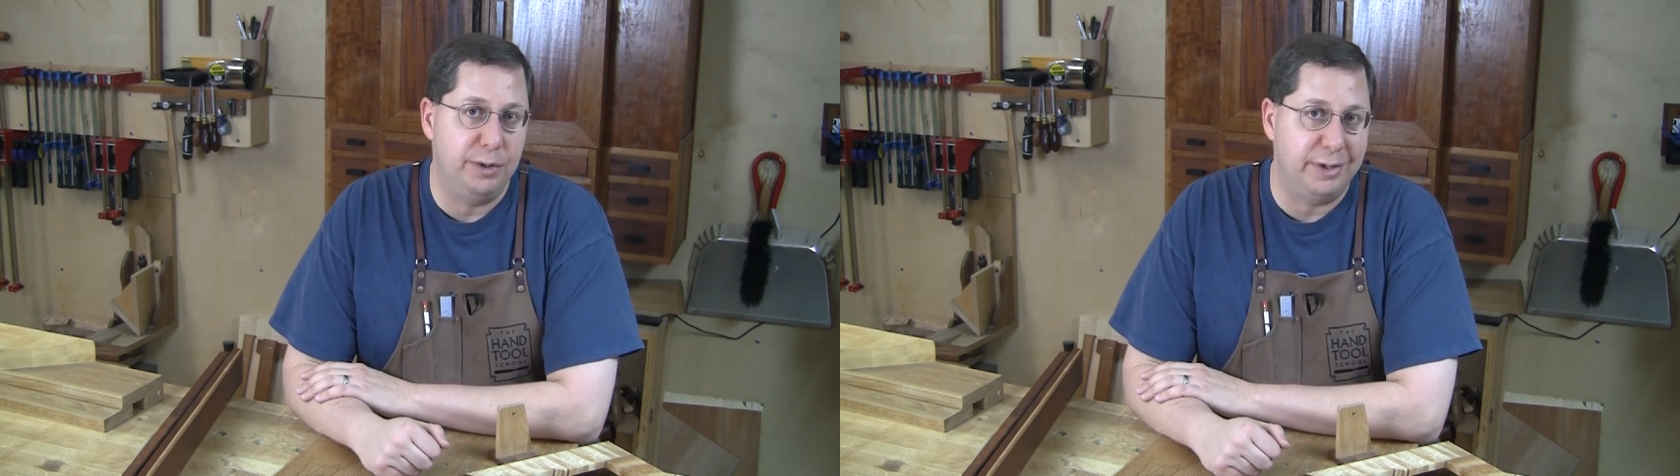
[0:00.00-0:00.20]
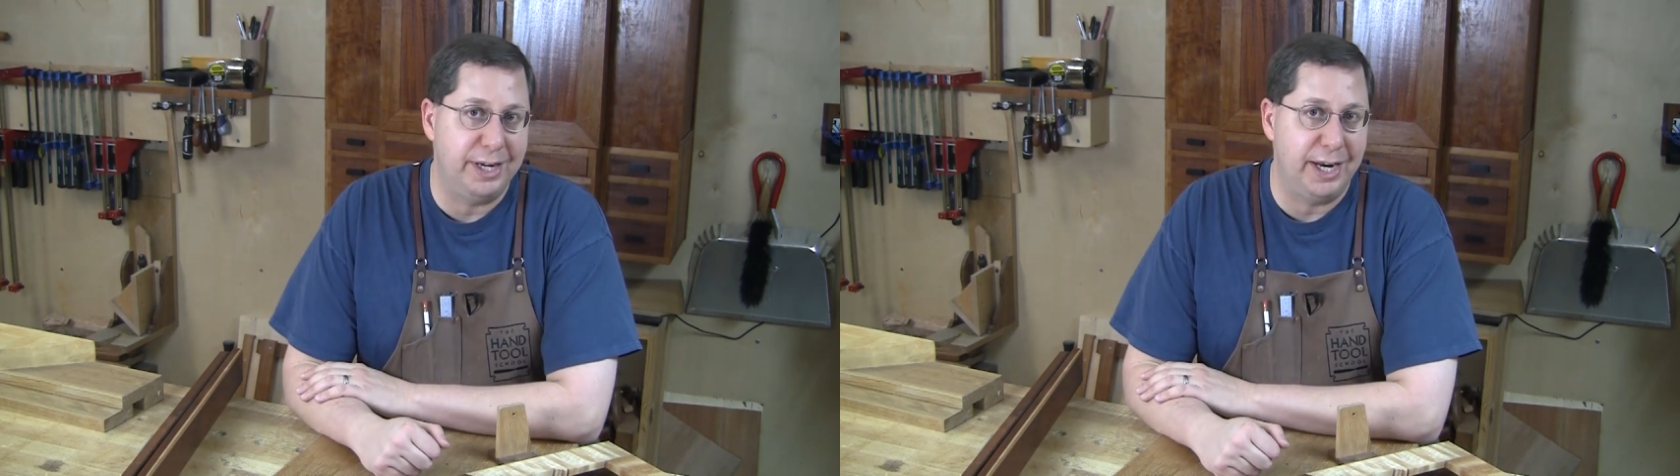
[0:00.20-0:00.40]

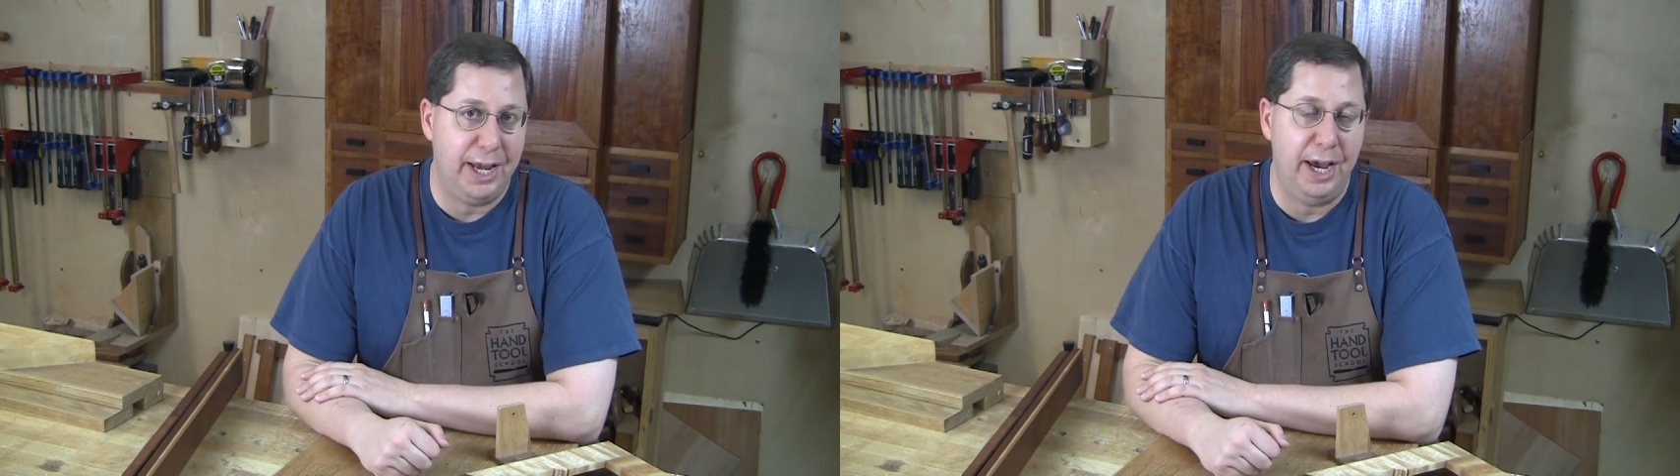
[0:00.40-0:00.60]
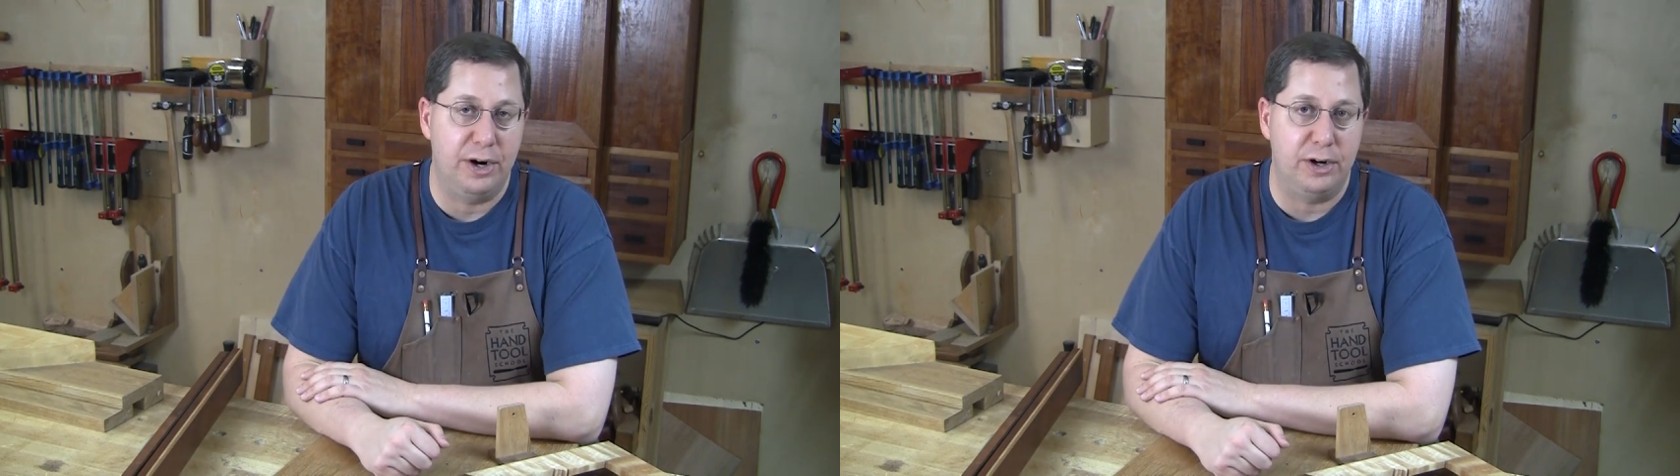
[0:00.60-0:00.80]
you would
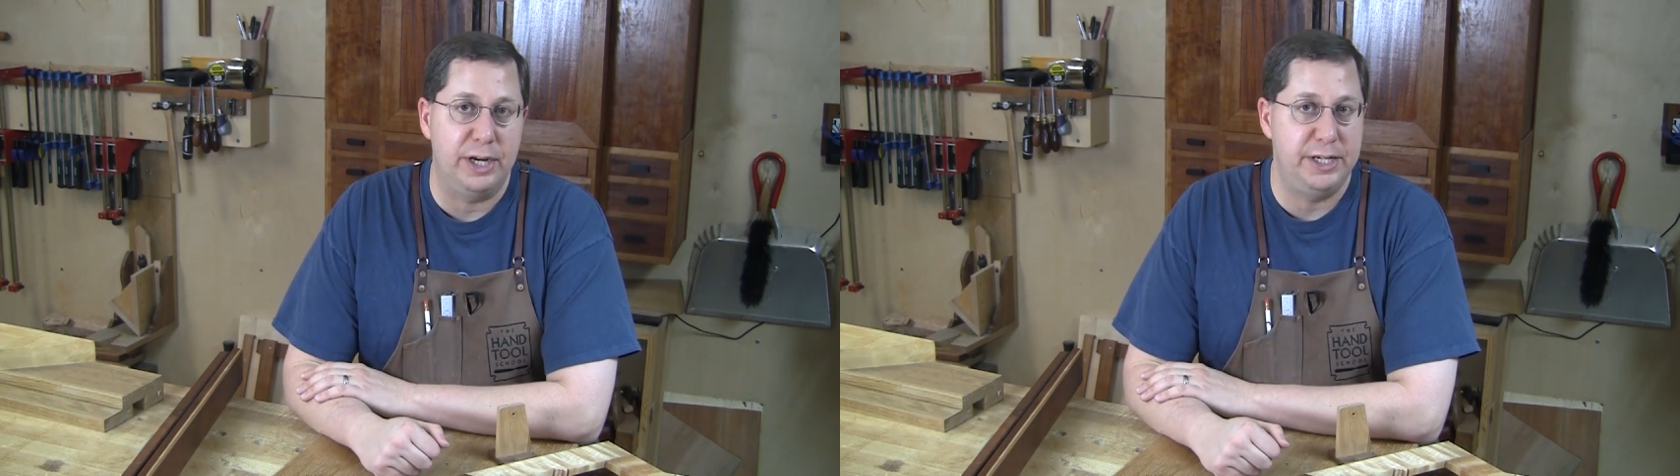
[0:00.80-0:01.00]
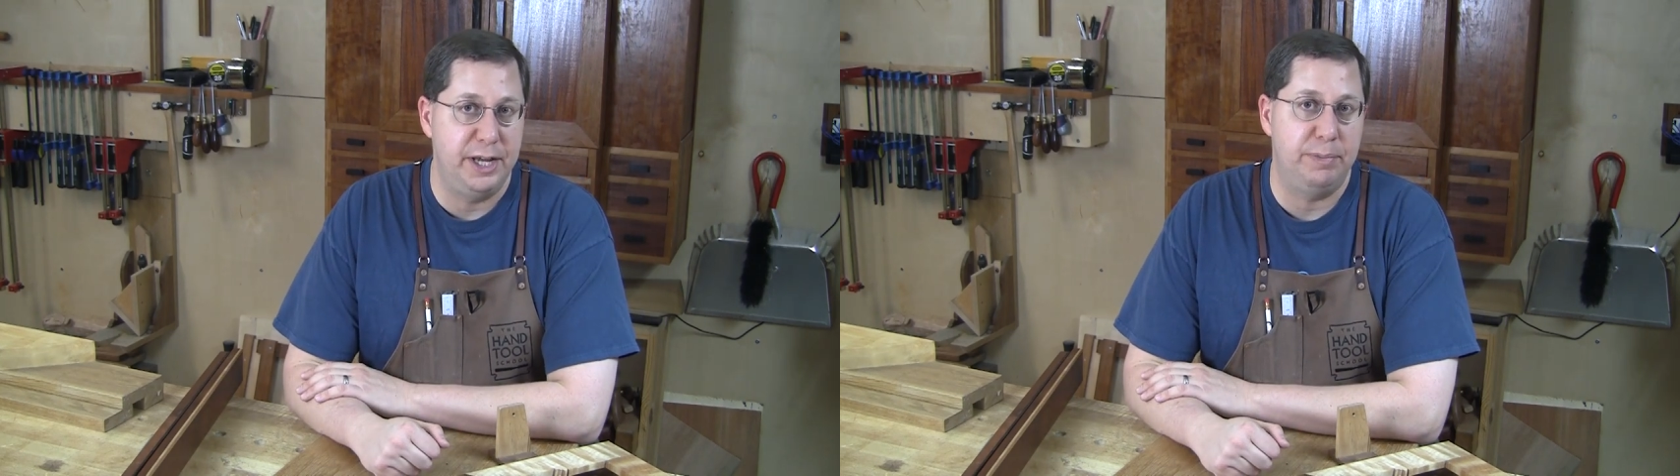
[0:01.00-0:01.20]
encounter
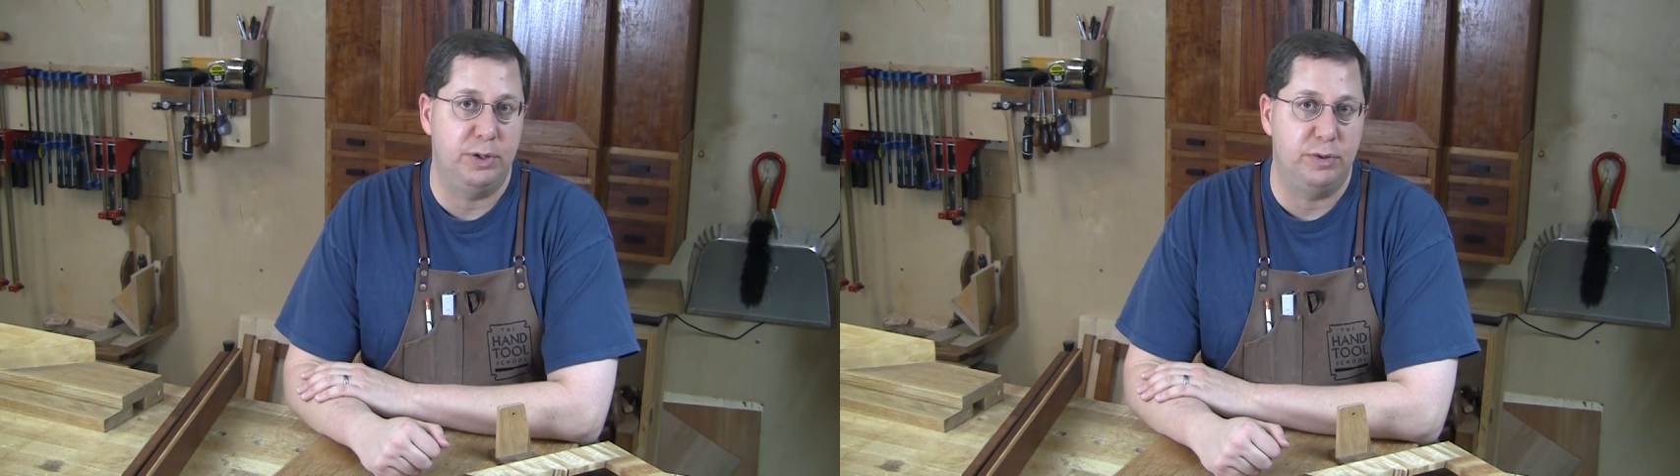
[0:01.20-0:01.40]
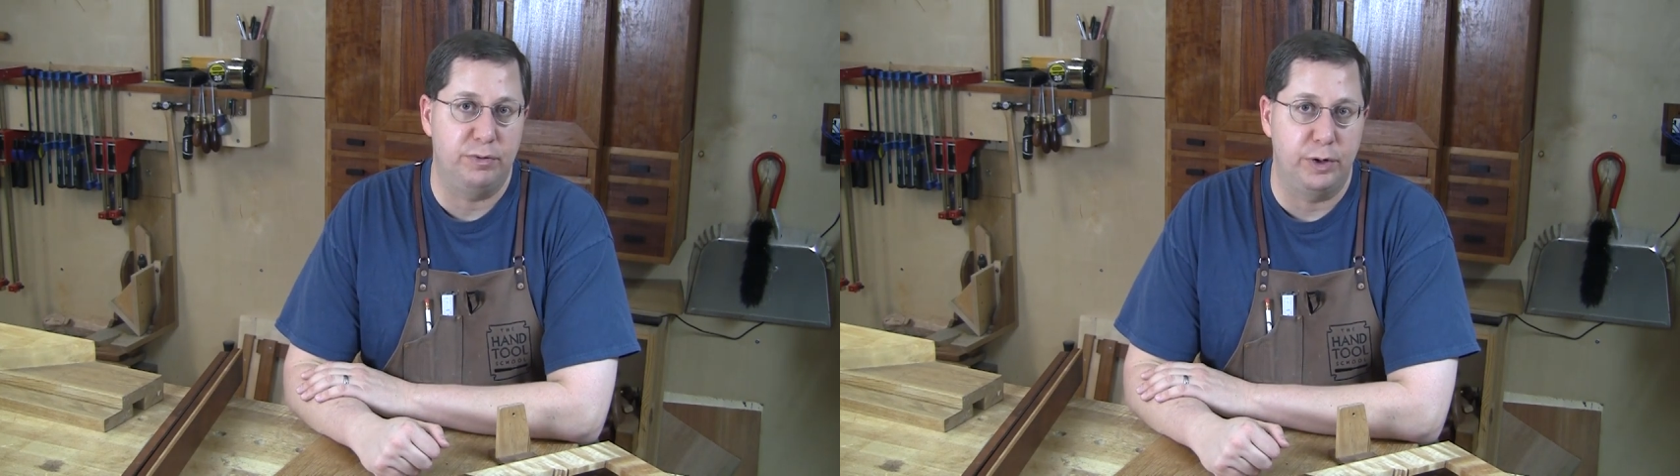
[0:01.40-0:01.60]
in
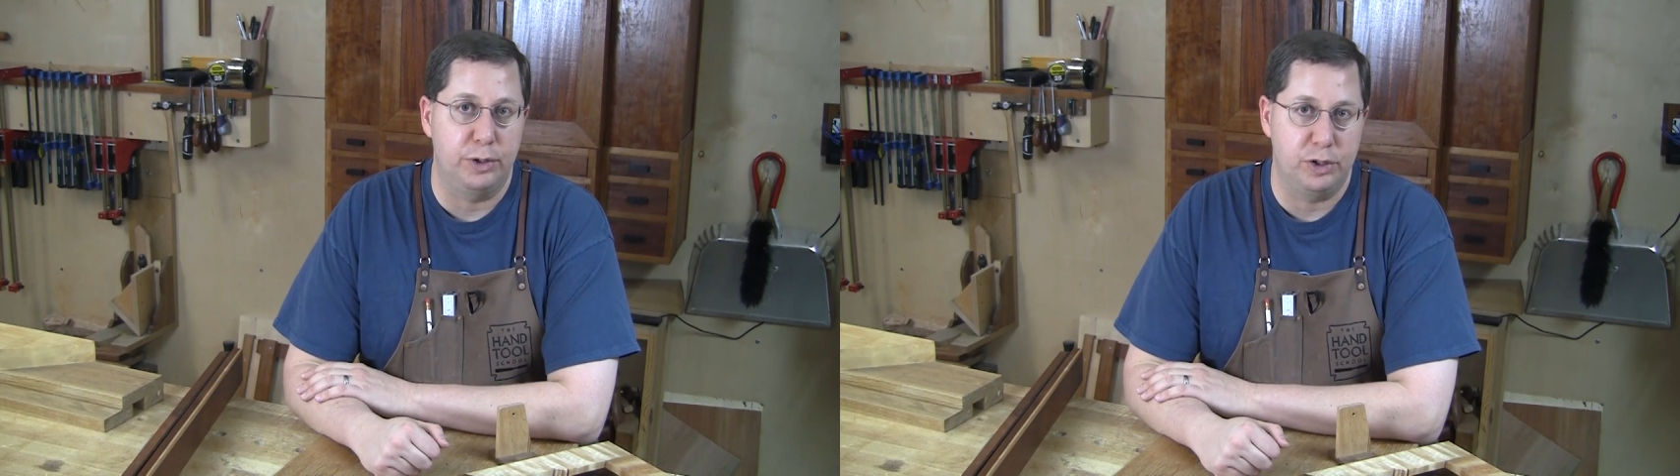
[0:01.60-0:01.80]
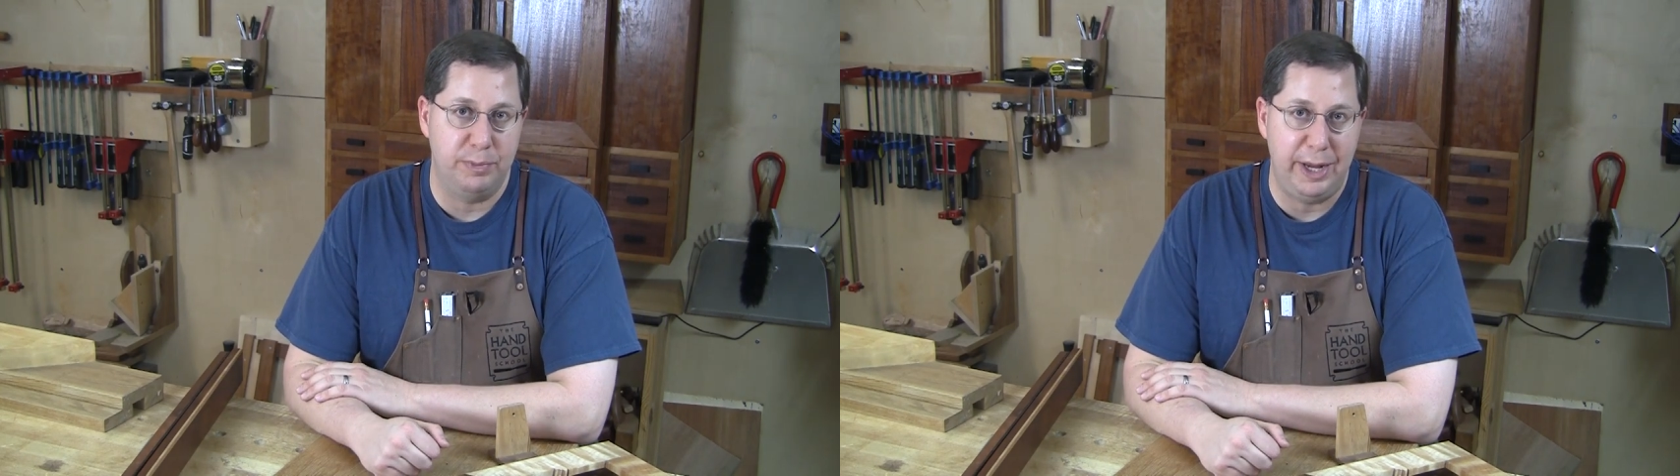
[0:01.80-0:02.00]
typical
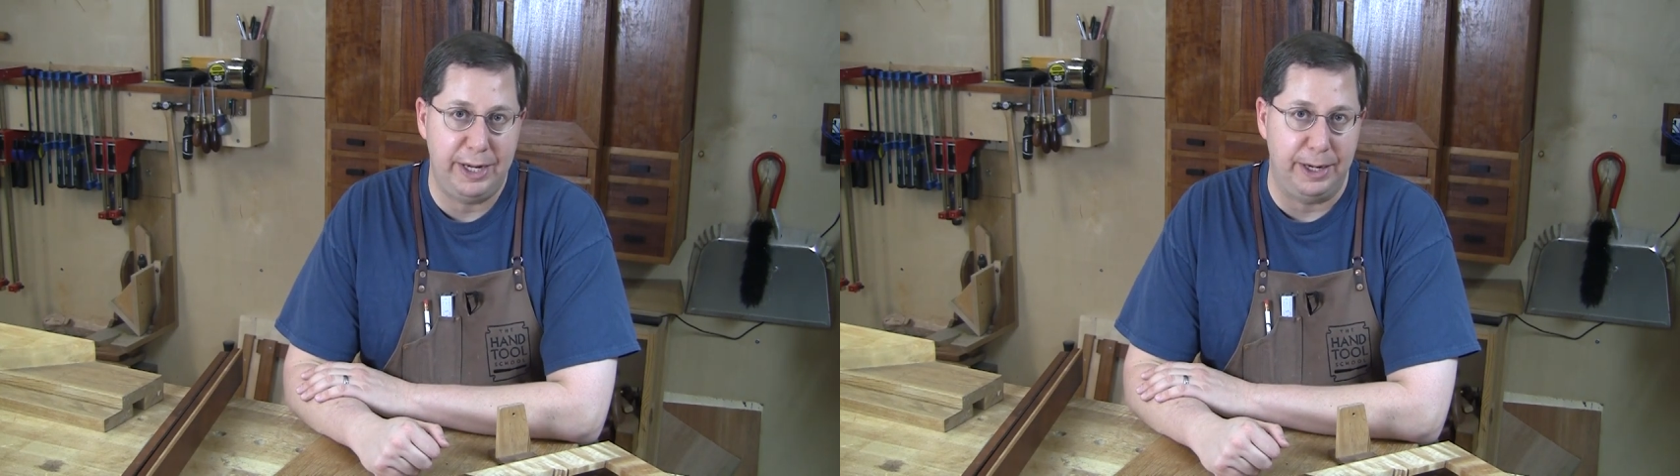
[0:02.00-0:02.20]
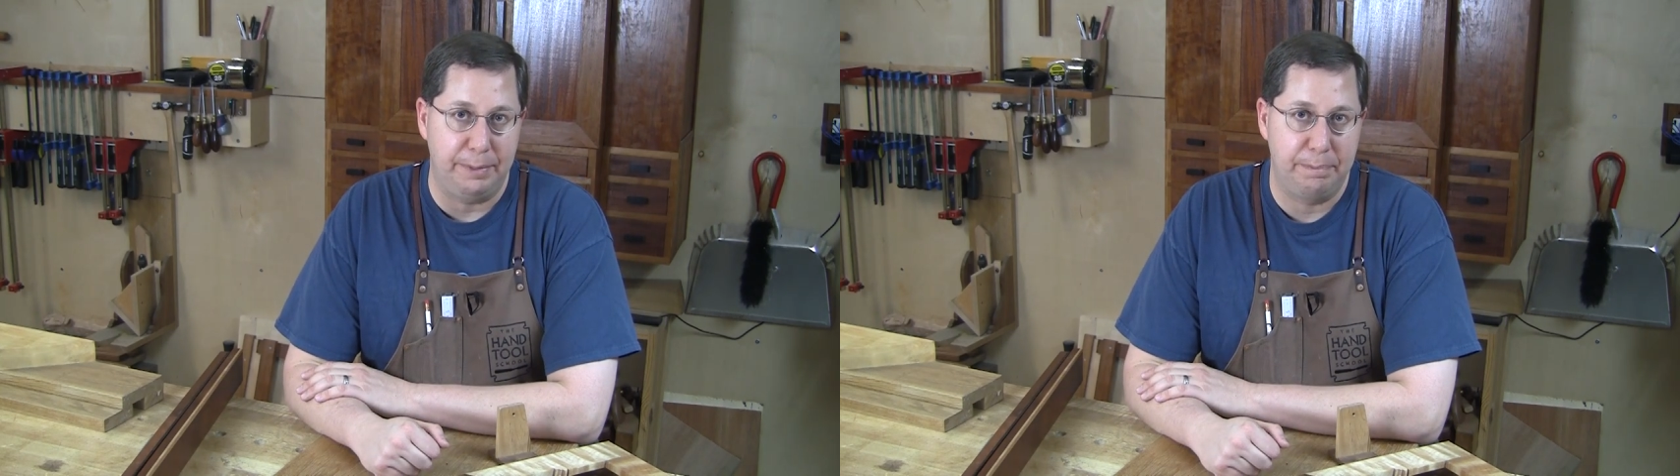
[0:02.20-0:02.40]
furniture
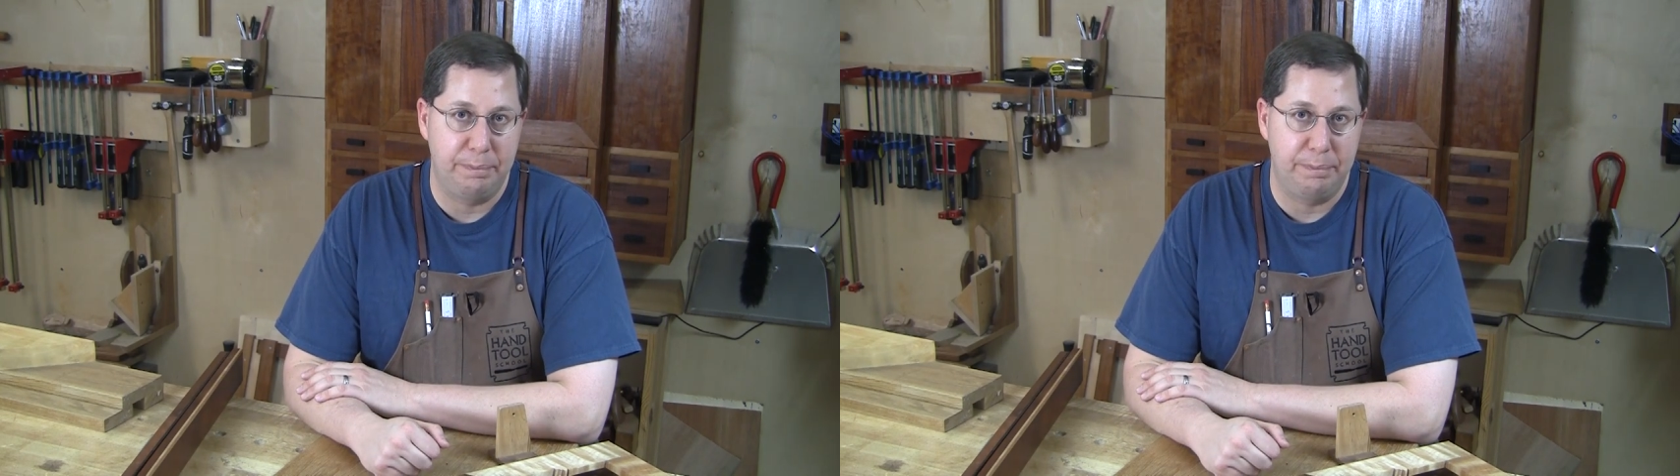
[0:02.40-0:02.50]
making.